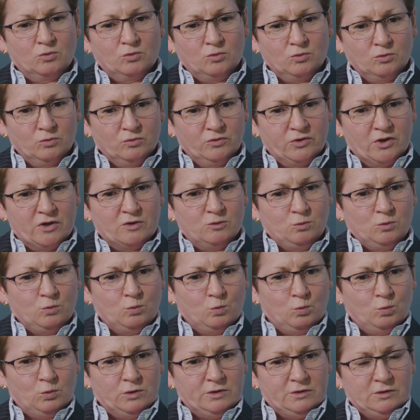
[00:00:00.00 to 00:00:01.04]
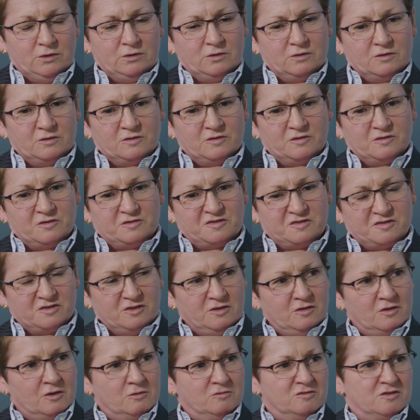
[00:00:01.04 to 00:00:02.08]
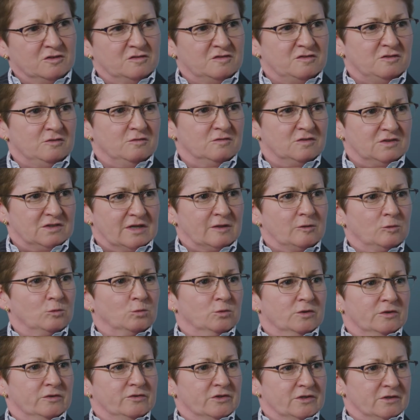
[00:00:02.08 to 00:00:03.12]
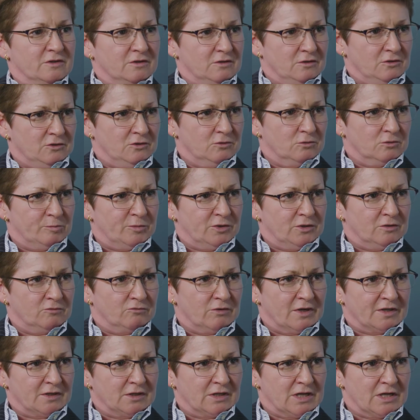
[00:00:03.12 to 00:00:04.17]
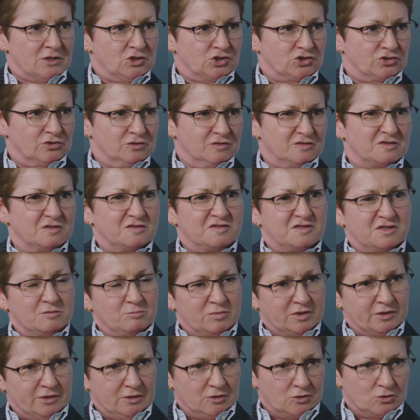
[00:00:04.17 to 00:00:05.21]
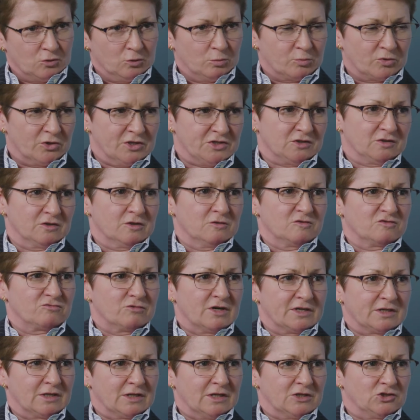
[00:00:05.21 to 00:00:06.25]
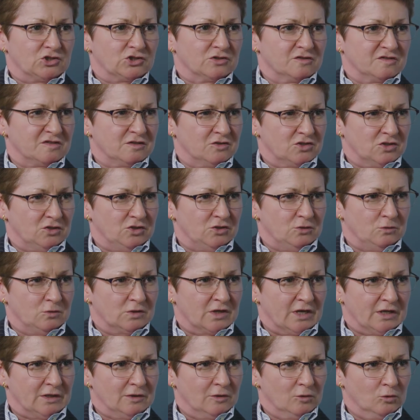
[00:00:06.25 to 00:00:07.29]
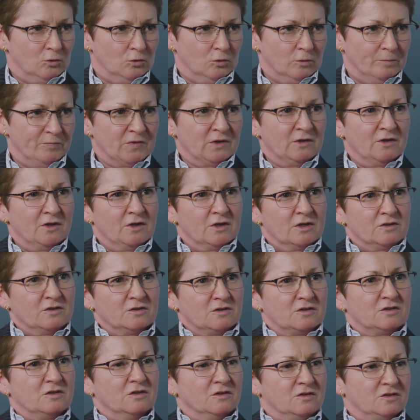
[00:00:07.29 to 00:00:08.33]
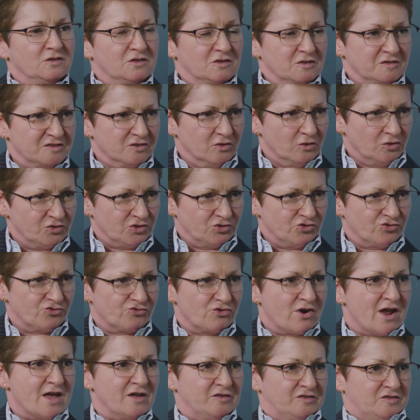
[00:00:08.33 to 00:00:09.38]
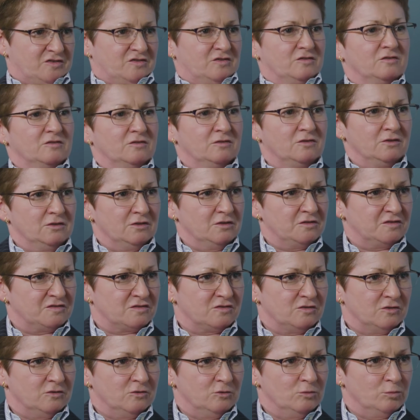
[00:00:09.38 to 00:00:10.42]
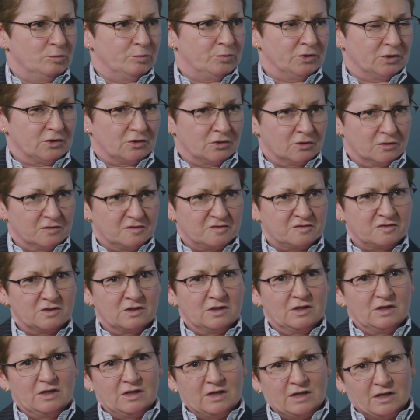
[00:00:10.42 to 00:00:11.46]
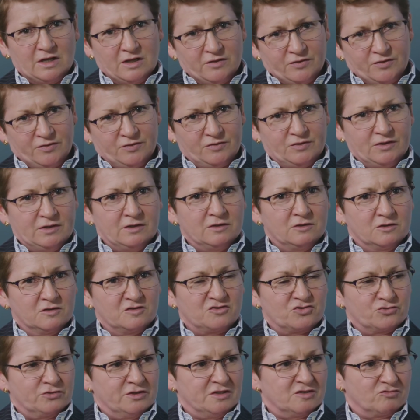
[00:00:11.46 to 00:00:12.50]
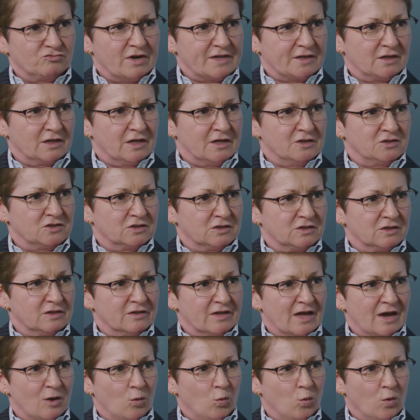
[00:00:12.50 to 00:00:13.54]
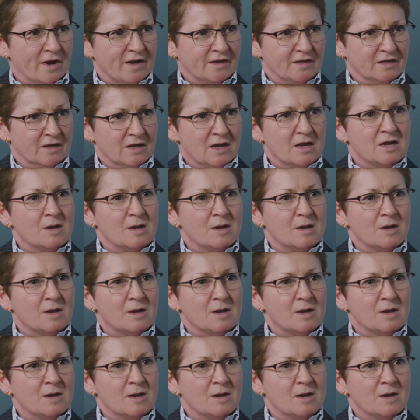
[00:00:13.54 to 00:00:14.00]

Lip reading: although we see those issues dealt with in European regulations, simply incorporating those regulations into UK law does not address the issue, because the industry is regulated in that way